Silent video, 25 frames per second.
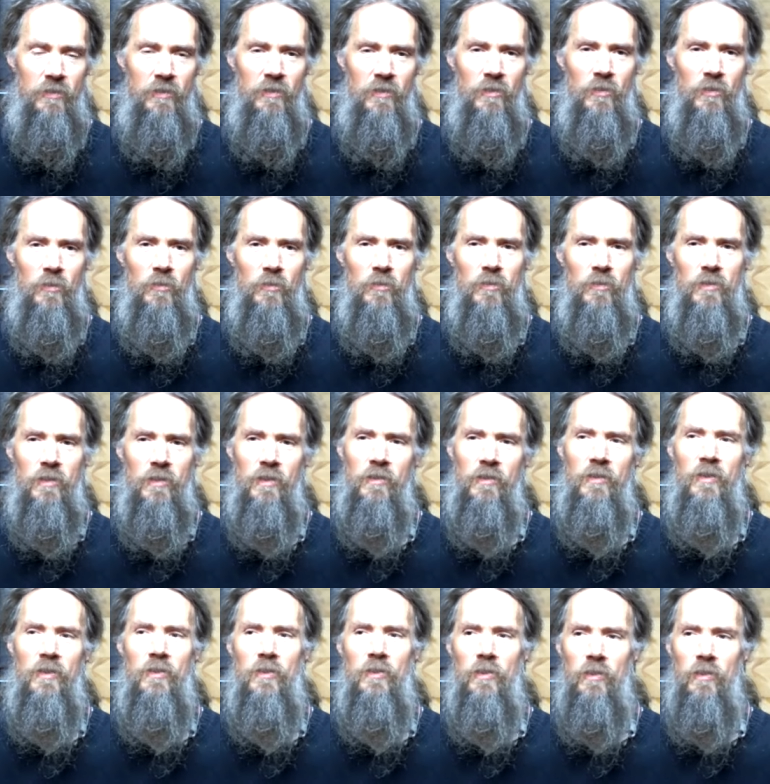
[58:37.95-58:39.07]
You know,
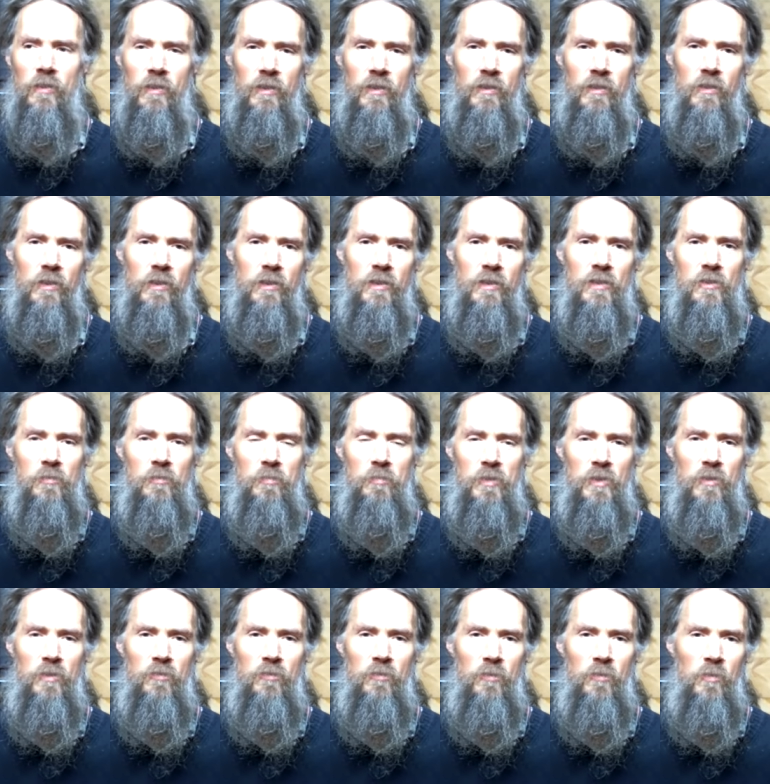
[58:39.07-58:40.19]
look, look, look at these
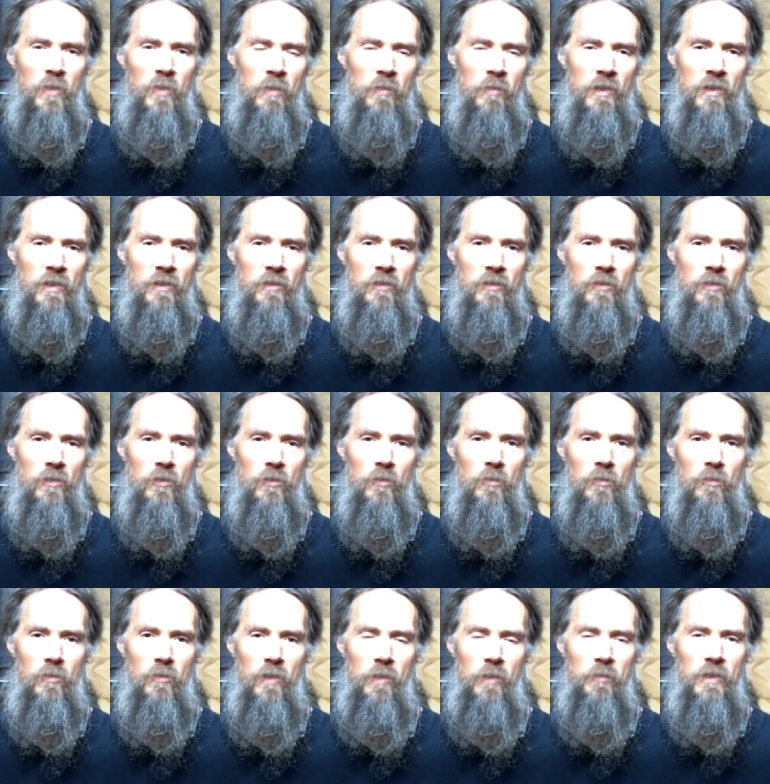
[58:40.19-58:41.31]
beautiful women
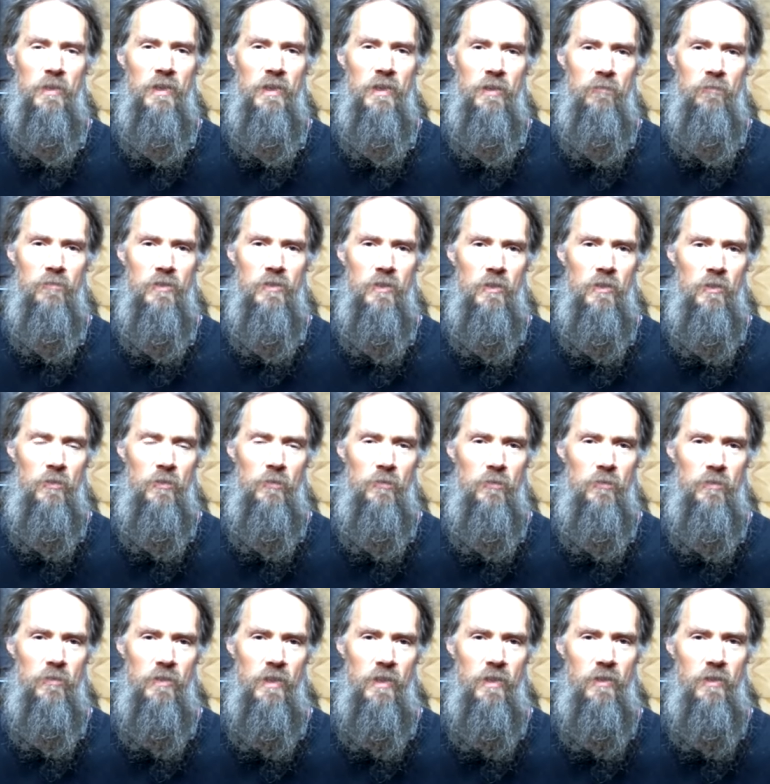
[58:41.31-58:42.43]
who I'm going to give to you.
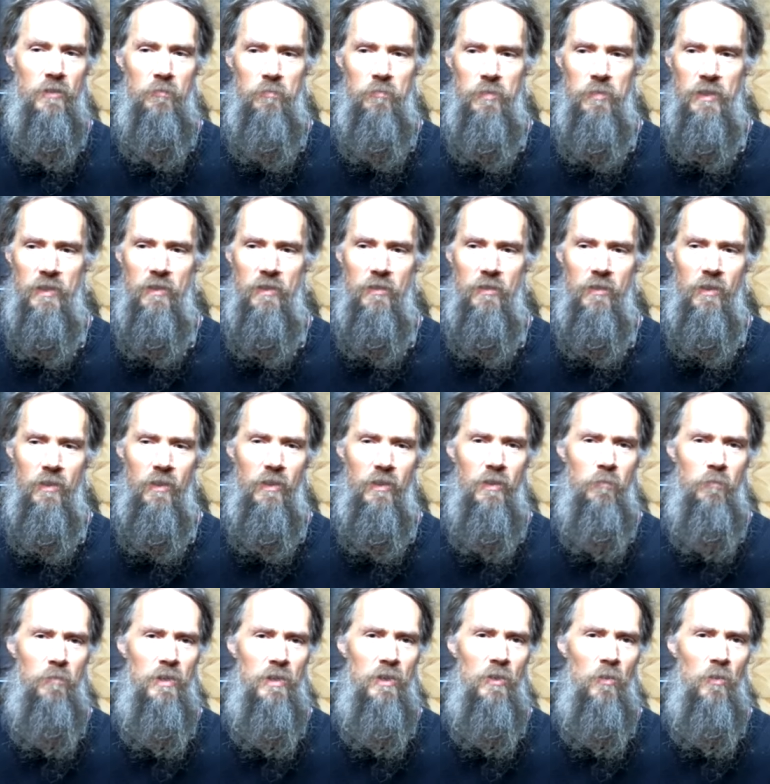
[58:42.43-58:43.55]
They could be, they
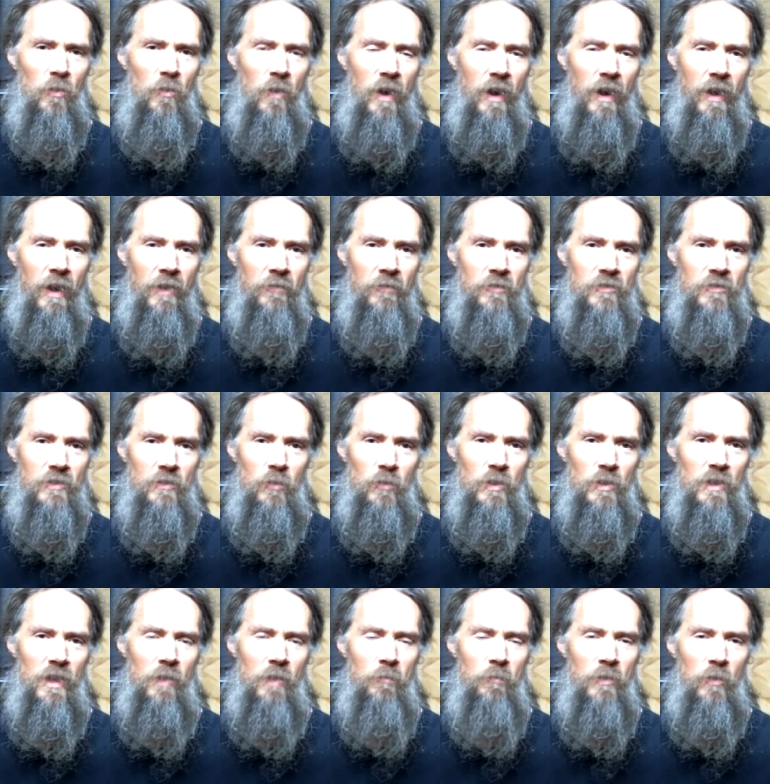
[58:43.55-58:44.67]
could be your wives.
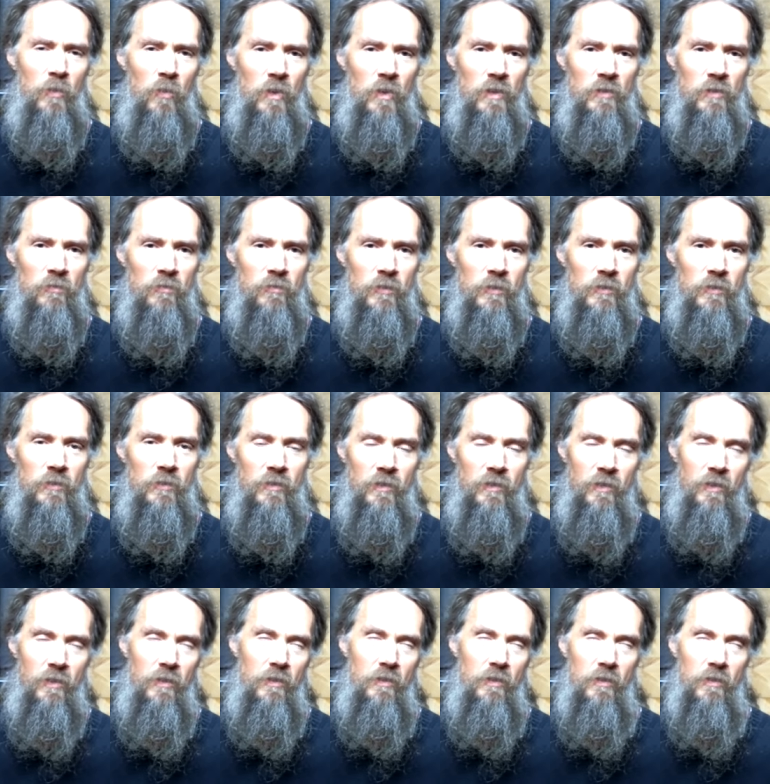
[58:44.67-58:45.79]
Wouldn't that be wonderful?
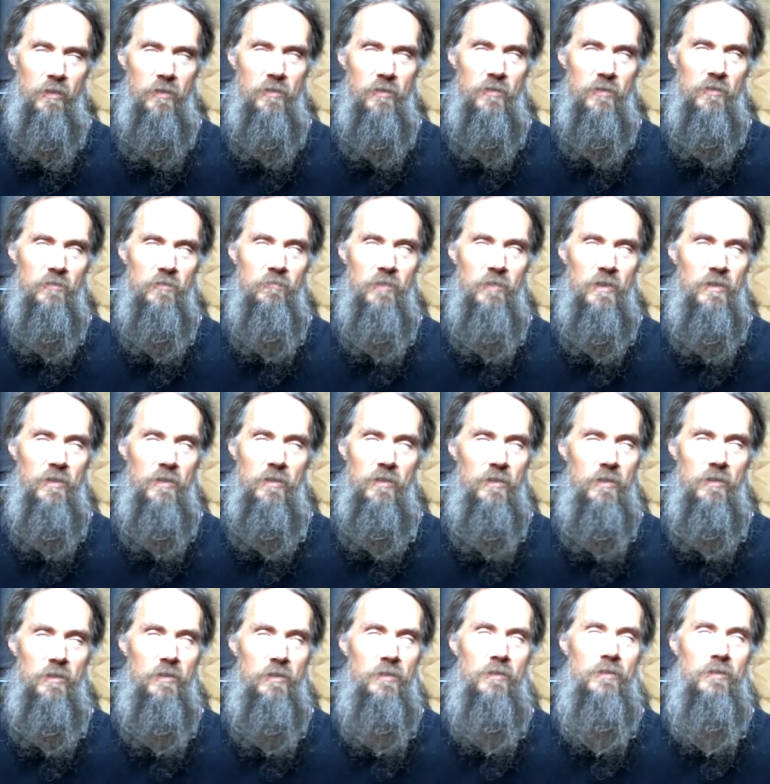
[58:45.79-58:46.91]
he says,
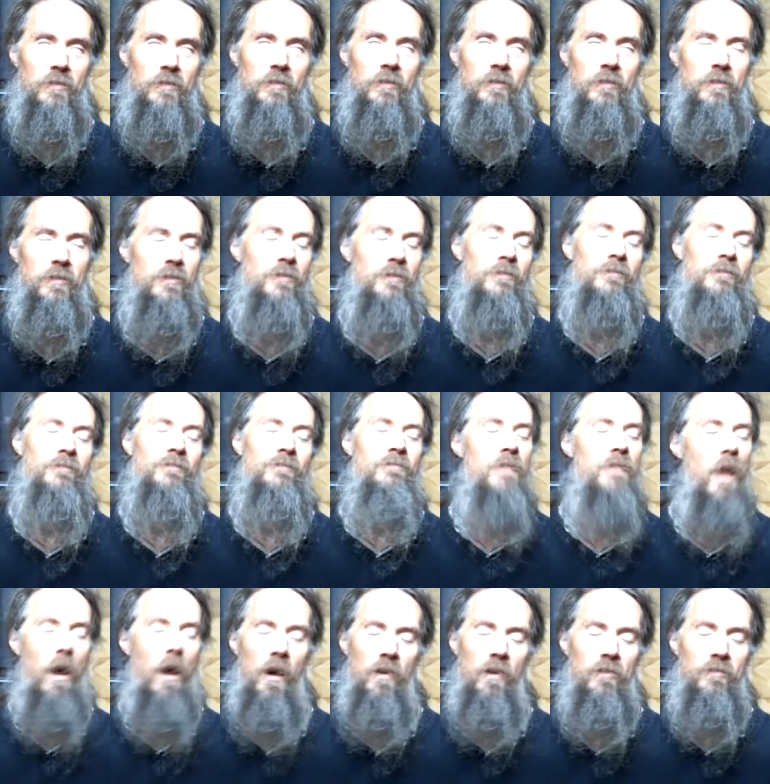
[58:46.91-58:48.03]

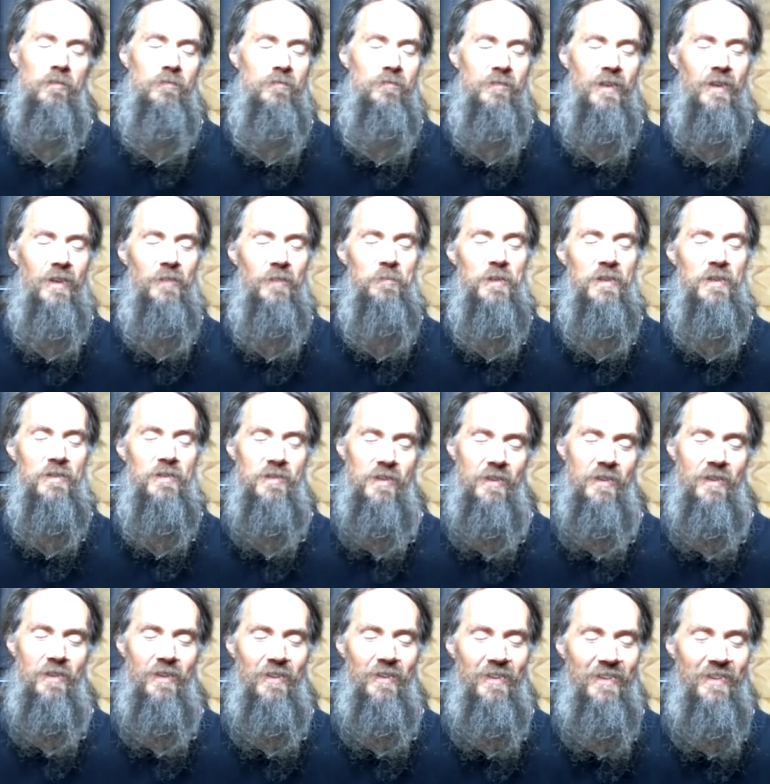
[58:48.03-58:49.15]
no, I'm going to sit
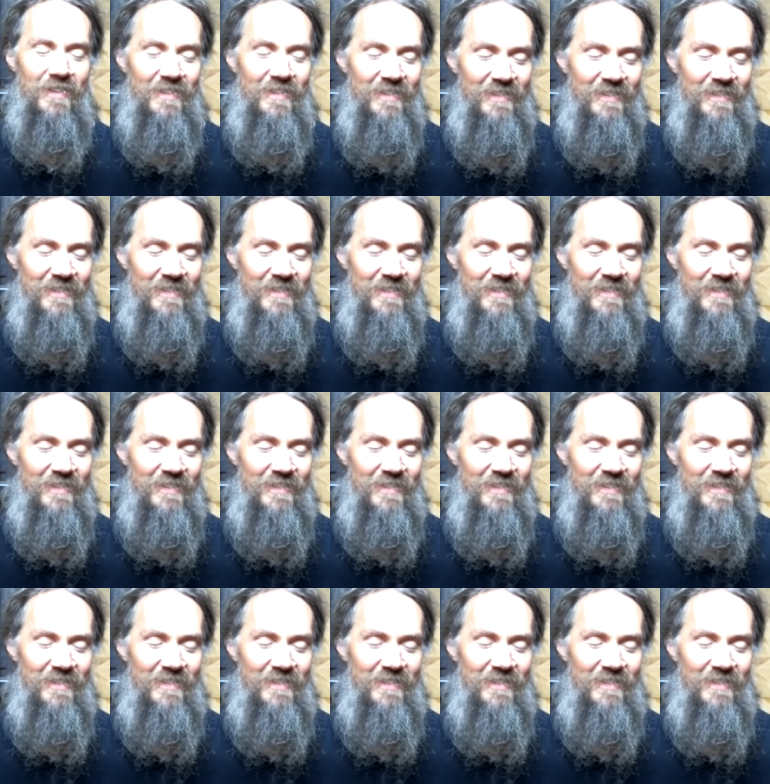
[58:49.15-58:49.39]
here.